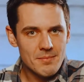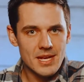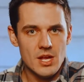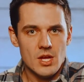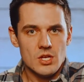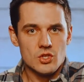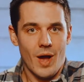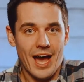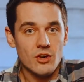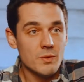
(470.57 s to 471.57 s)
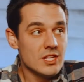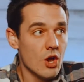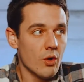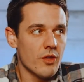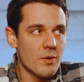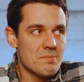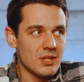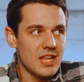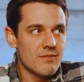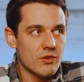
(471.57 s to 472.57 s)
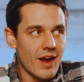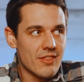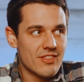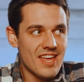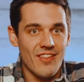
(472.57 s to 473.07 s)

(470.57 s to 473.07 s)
And so how do we know that we believe the right thing?